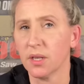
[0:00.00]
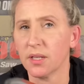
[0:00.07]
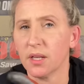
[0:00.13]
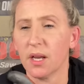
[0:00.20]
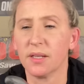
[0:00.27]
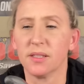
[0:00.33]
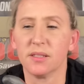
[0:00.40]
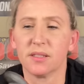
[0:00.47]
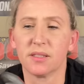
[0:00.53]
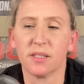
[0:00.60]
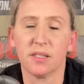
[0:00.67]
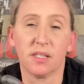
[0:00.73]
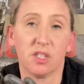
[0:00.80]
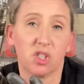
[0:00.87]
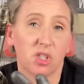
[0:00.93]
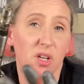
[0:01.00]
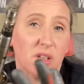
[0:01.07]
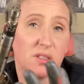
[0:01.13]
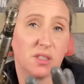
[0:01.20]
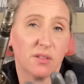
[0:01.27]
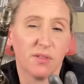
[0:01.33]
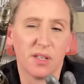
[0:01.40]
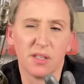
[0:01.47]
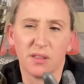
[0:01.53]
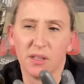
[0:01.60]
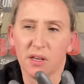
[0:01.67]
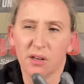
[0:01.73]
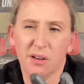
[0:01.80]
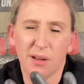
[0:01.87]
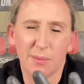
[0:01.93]
I, I didn't see any chunks of it in
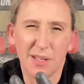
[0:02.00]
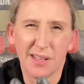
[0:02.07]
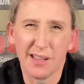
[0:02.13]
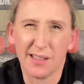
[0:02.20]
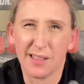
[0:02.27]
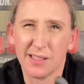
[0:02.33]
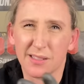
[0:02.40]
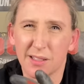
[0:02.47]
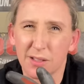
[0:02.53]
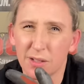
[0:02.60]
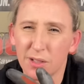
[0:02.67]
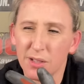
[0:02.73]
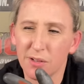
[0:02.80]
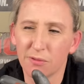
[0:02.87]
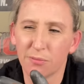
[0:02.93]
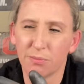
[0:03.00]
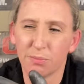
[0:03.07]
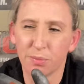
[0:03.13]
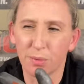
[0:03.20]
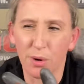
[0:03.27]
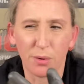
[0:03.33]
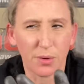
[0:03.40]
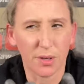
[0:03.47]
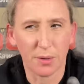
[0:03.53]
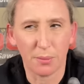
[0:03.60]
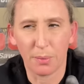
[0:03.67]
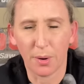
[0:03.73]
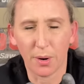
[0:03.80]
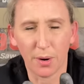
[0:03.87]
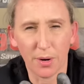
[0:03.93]
there. I mean, I guess it could have broken
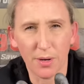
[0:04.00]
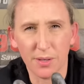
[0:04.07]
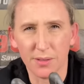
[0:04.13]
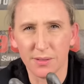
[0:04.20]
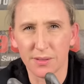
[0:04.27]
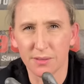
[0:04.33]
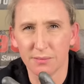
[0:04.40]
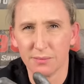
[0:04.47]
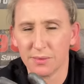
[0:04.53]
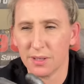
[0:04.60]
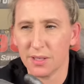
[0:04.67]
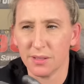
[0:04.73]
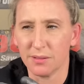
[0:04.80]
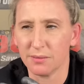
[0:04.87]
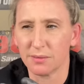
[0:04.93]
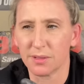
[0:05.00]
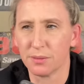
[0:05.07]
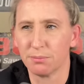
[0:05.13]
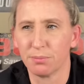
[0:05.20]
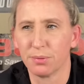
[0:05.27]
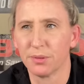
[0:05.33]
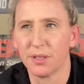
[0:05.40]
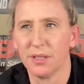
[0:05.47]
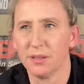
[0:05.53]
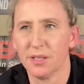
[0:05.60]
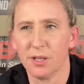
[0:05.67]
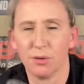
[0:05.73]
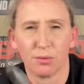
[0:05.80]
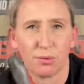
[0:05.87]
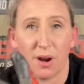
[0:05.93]
apart and, and completely
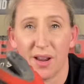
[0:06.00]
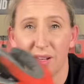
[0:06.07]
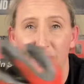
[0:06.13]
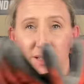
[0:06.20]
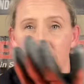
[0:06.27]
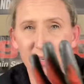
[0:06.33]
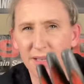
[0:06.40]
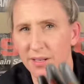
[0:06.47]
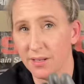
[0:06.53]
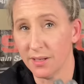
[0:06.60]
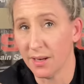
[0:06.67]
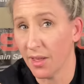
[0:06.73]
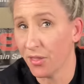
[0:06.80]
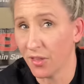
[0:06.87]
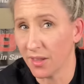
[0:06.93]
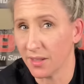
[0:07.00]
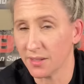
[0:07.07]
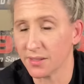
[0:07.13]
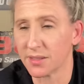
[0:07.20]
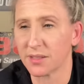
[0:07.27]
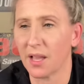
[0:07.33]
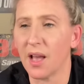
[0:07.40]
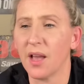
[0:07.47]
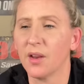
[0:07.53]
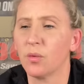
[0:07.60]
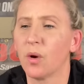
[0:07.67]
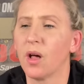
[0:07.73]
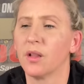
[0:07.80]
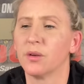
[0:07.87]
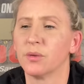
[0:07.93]
grinded into nothing inside
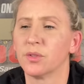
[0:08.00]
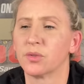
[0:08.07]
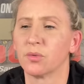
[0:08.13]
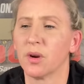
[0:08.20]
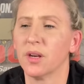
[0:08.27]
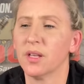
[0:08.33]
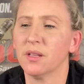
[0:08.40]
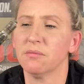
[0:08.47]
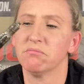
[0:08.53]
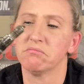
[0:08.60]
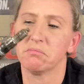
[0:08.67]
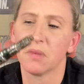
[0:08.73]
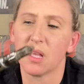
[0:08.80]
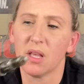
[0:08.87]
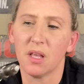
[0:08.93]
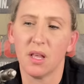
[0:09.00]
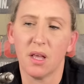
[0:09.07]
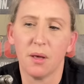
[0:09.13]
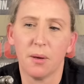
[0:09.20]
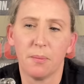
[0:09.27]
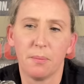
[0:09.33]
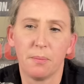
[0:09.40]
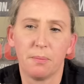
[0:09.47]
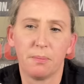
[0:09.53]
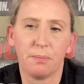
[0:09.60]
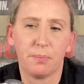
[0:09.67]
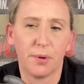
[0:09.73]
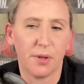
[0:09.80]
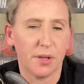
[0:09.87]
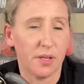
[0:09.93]
while it was running.
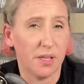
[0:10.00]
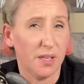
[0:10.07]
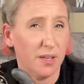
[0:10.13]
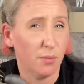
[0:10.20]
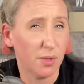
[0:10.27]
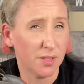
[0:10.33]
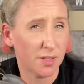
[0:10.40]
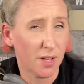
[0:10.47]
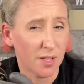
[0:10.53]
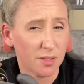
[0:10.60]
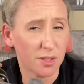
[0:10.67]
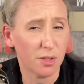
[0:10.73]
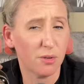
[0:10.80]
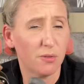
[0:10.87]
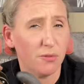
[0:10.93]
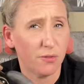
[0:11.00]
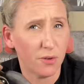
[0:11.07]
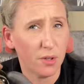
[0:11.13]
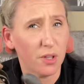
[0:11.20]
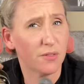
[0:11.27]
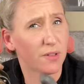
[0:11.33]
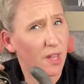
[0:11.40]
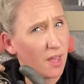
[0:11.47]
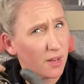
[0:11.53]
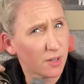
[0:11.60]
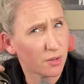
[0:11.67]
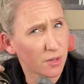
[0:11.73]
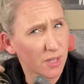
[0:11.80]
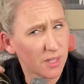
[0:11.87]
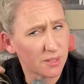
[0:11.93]
But it was also full of a lot of
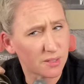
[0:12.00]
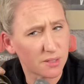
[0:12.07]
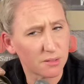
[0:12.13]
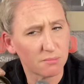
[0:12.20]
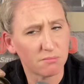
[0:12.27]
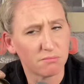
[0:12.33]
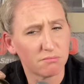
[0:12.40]
grease.